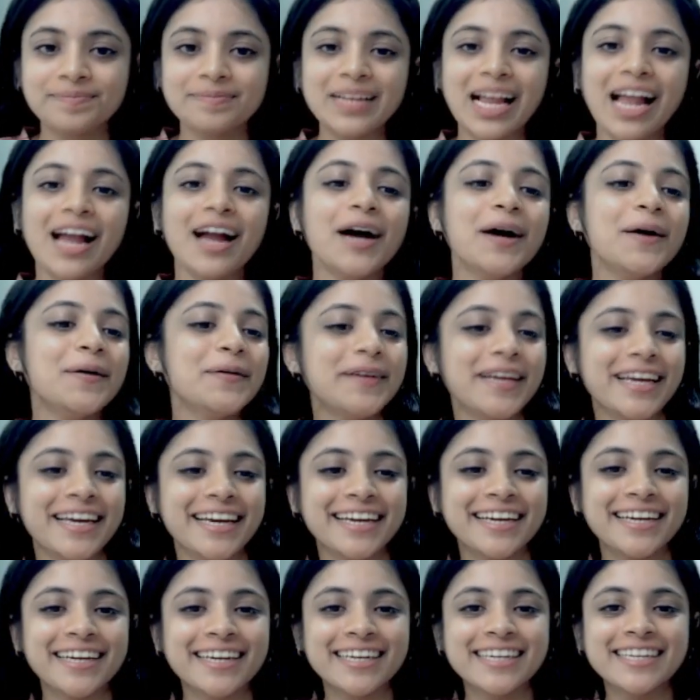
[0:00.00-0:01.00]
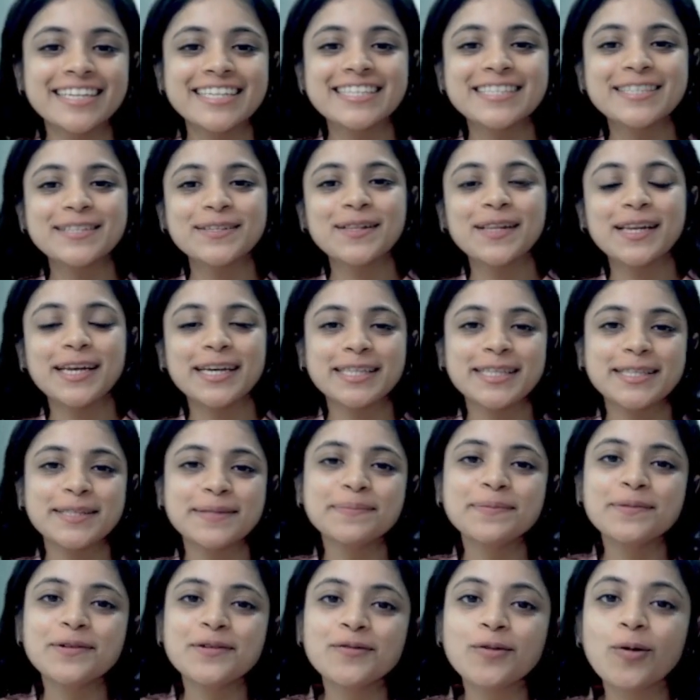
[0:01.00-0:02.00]
Okay, so let's
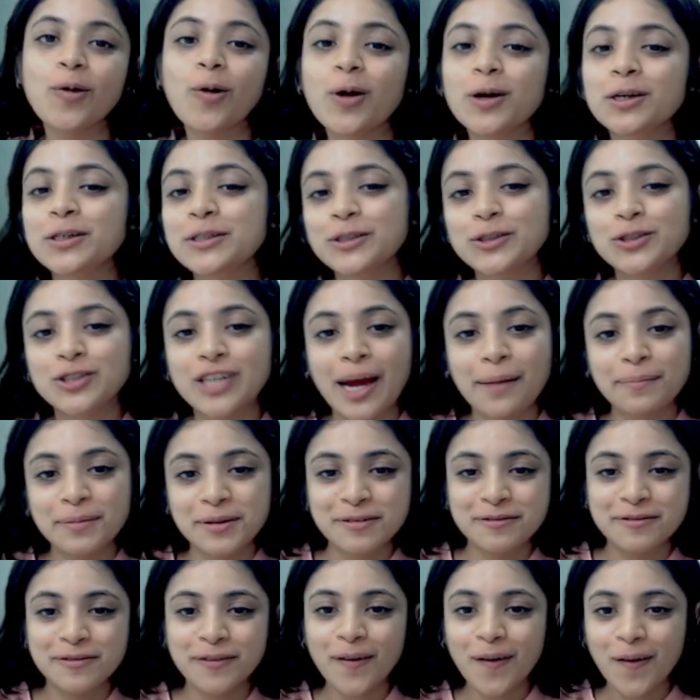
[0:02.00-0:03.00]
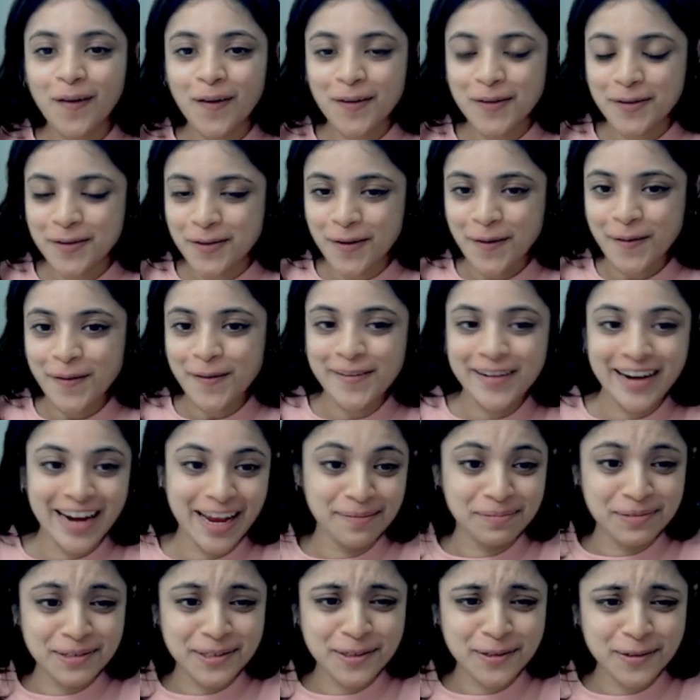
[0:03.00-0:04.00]
move on to chapter 4 or
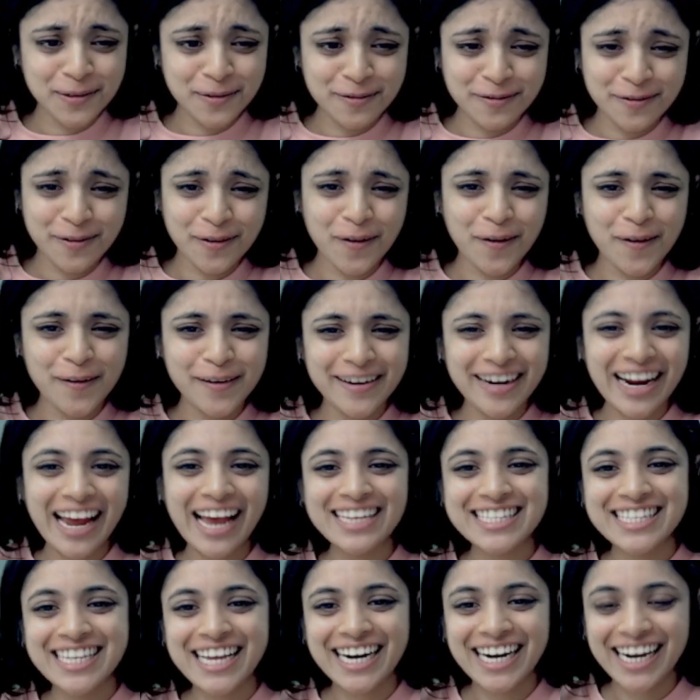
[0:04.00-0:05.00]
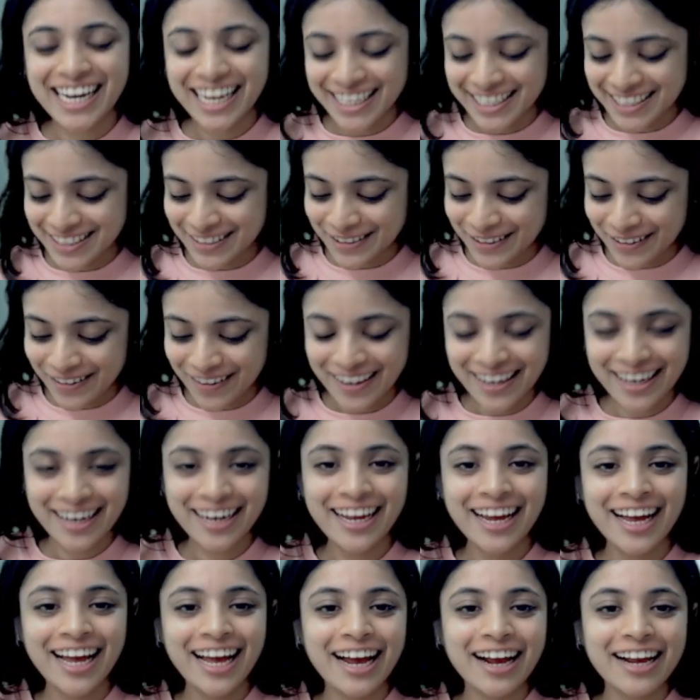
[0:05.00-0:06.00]
episode 4, as I'd like to call.
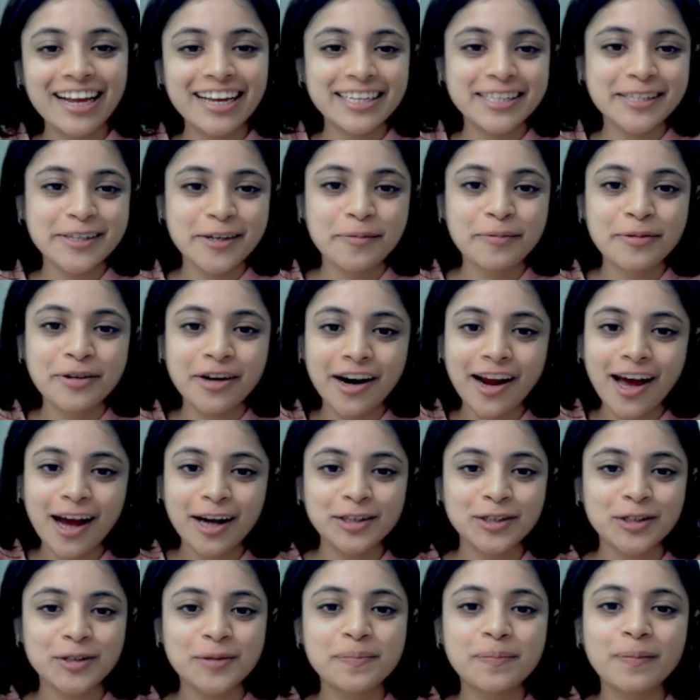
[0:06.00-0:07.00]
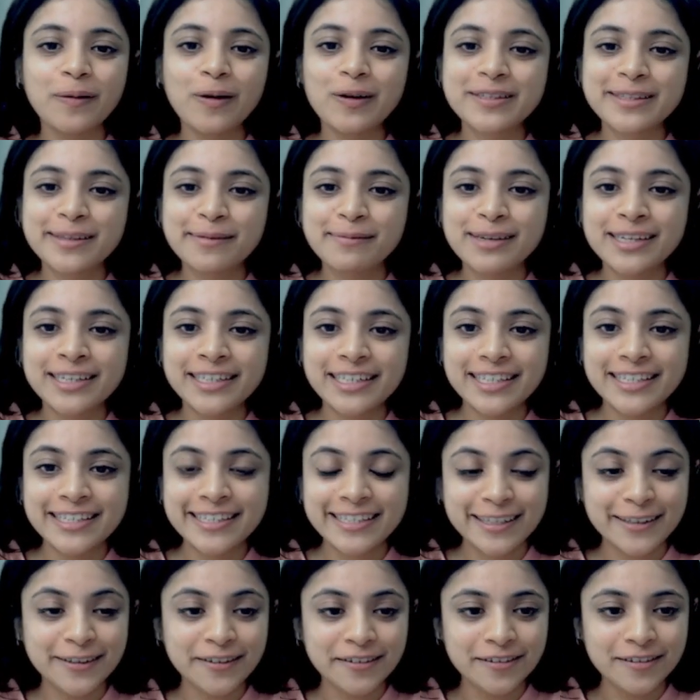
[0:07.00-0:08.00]
It's a production possibilities
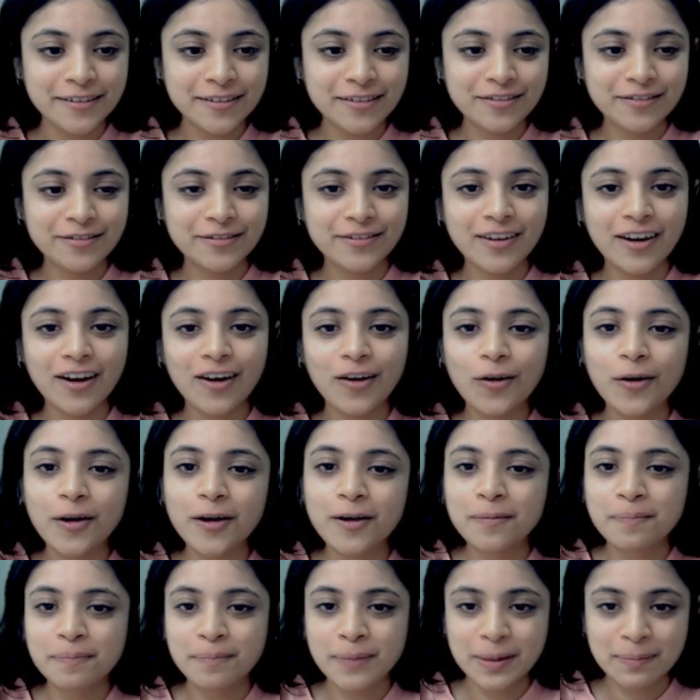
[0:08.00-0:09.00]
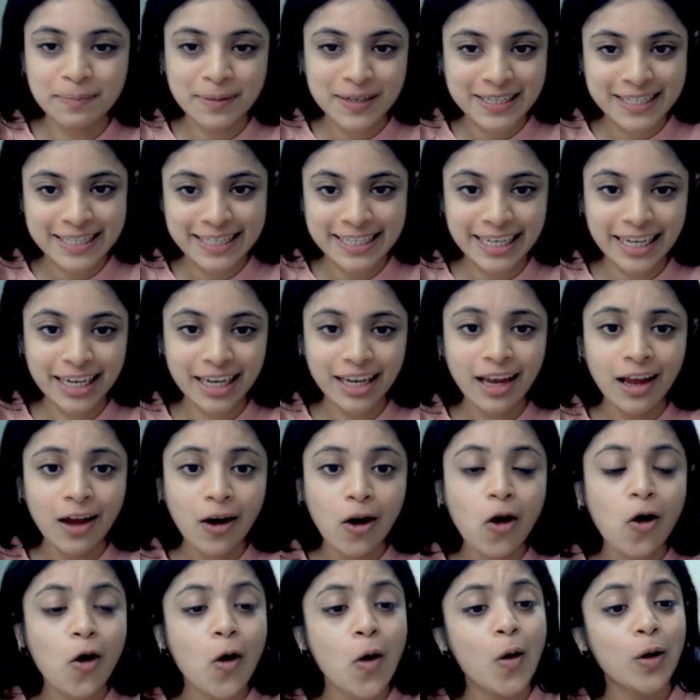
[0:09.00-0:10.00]
curve or PPC,
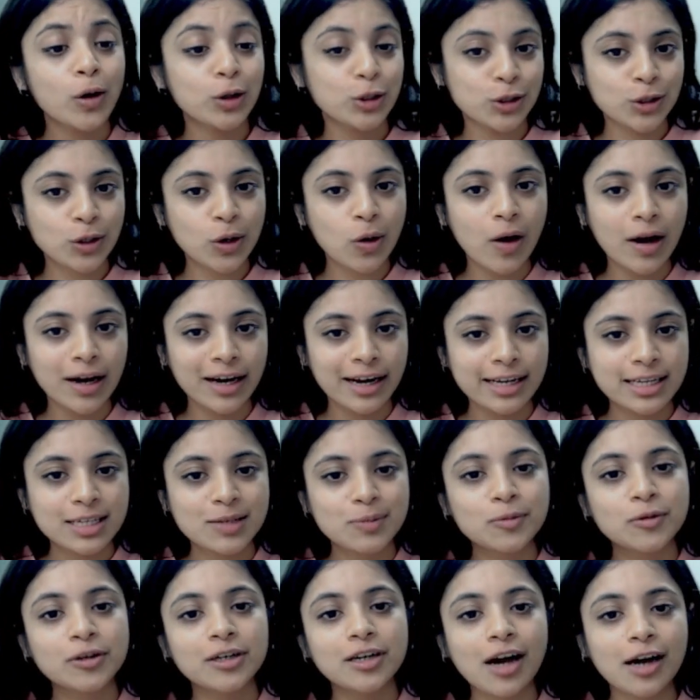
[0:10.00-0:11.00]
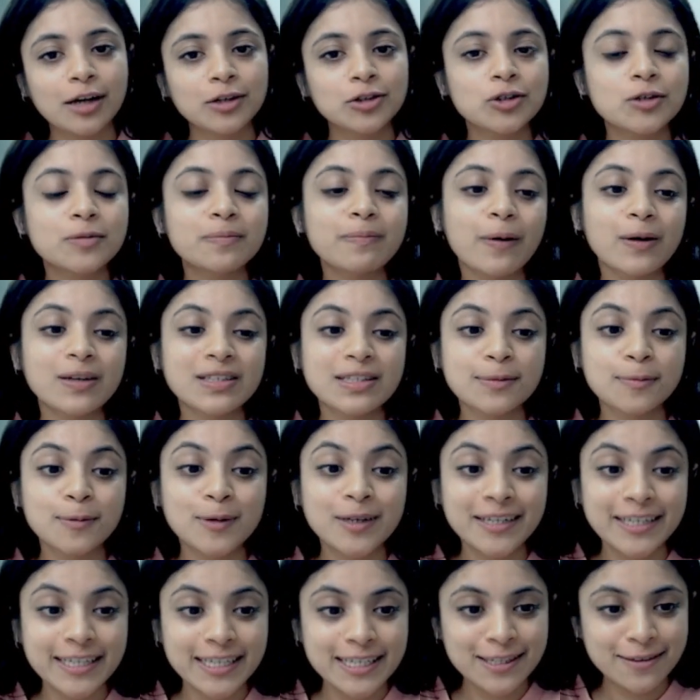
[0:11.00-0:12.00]
also called as production
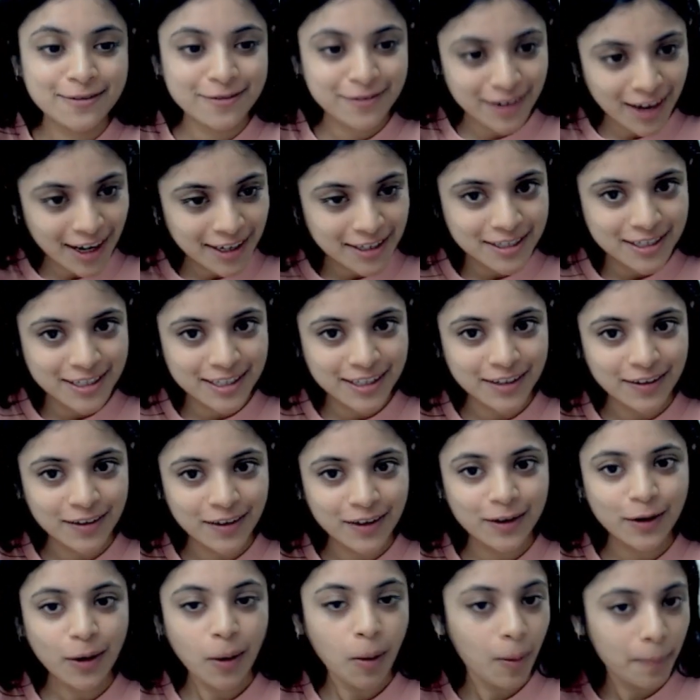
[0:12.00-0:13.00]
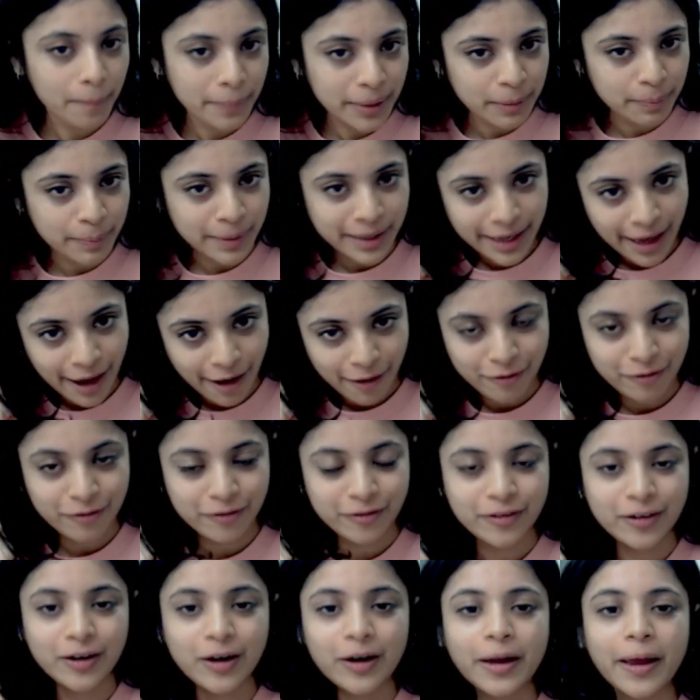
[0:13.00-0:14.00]
possibilities frontier or PPF.
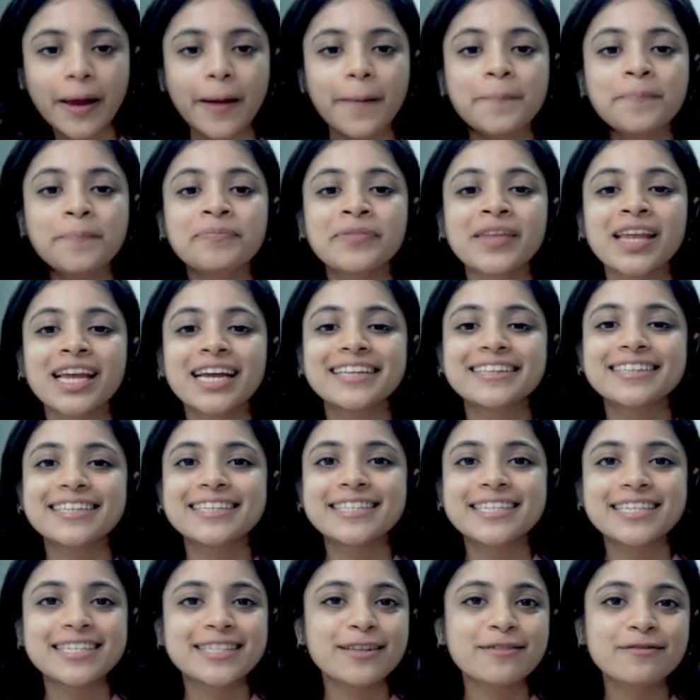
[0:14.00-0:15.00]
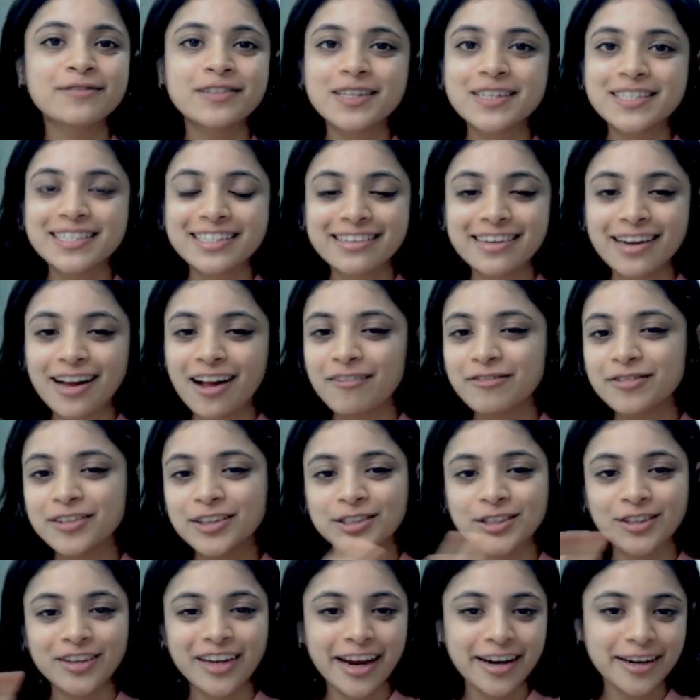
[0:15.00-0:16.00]
Okay, this is the first graph
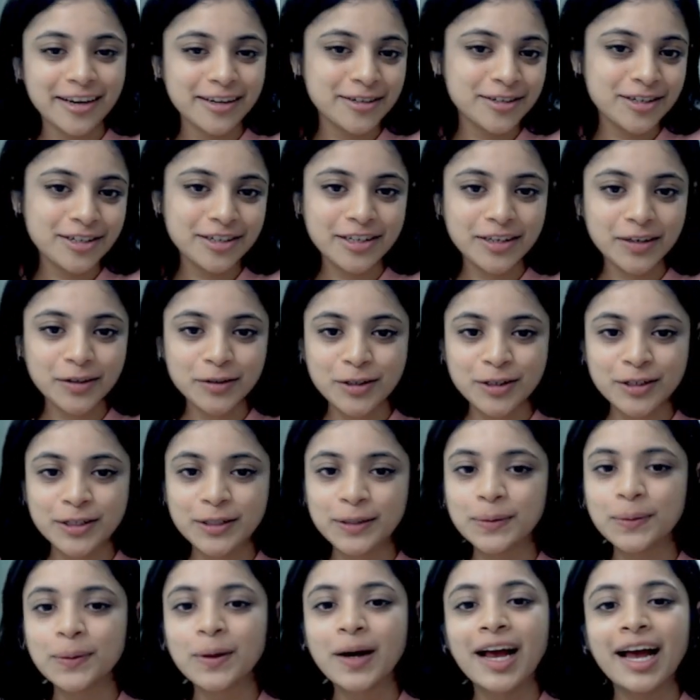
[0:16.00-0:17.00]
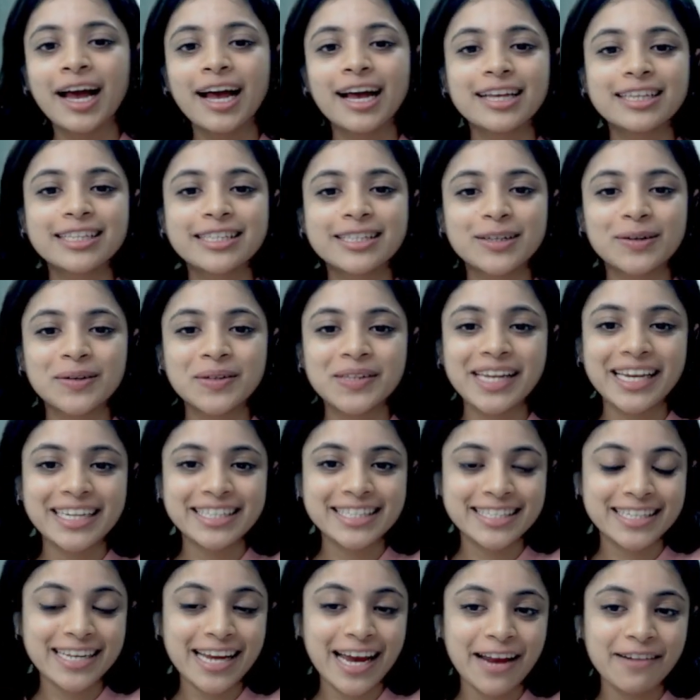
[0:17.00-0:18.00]
that you get introduced to. So
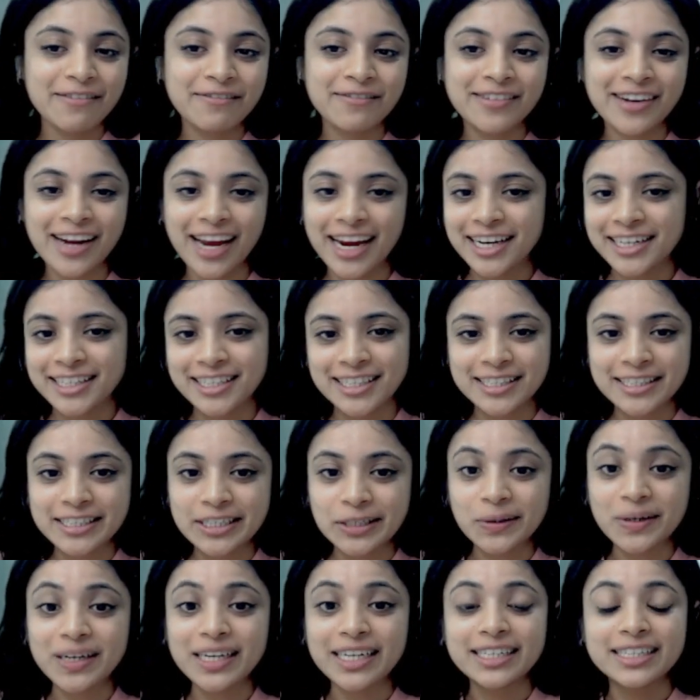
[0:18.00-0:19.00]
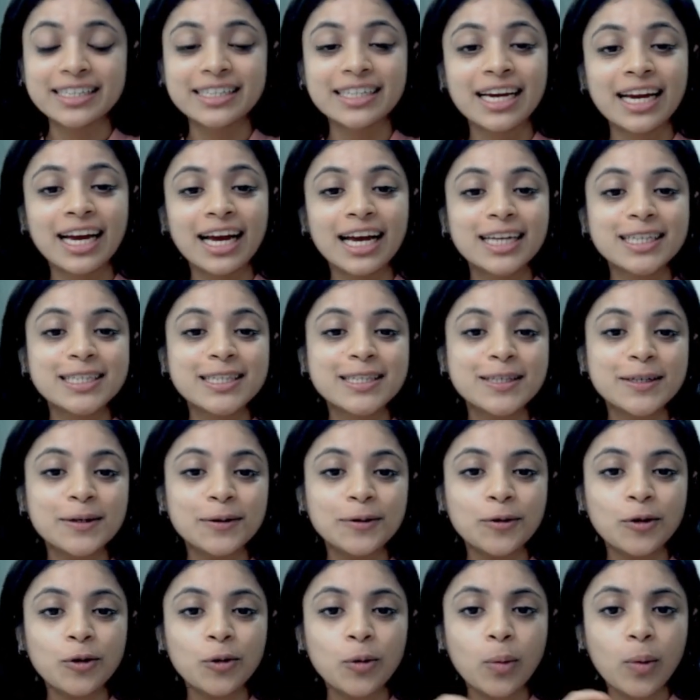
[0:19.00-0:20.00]
let's dive right into it.
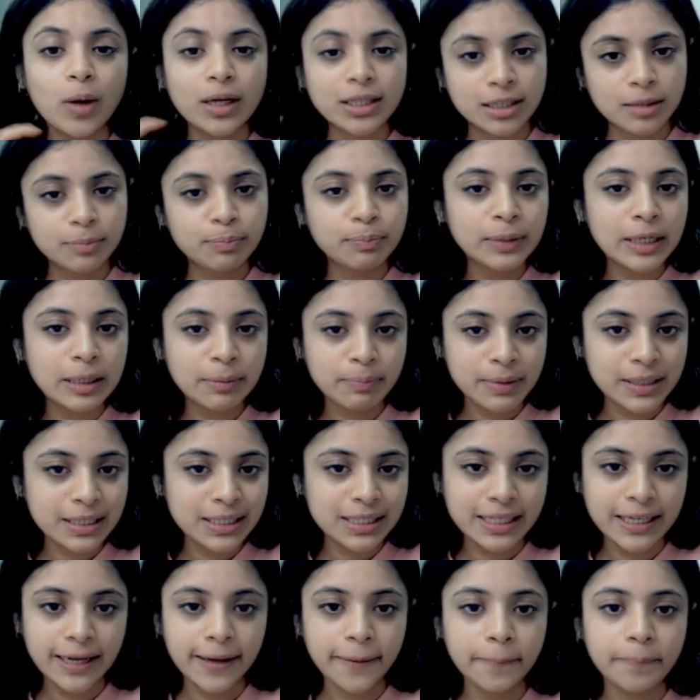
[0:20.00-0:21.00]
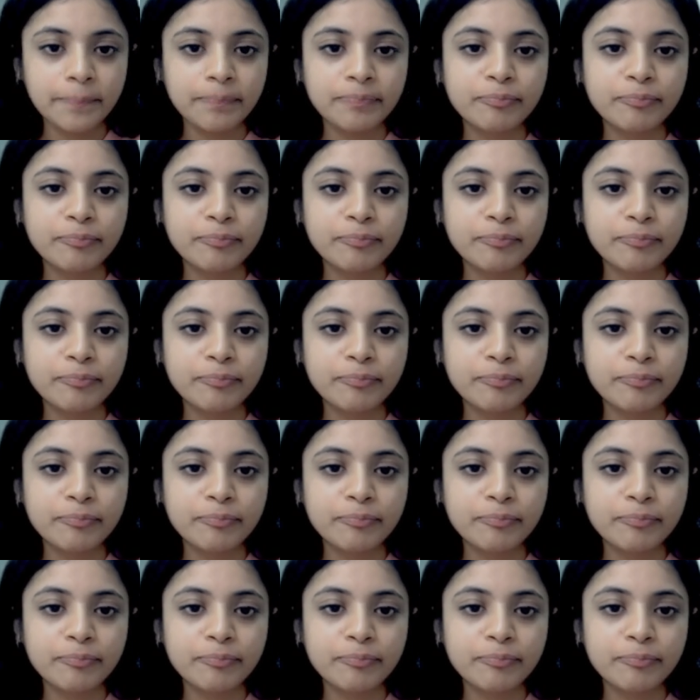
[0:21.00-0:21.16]
So, what's a PPC?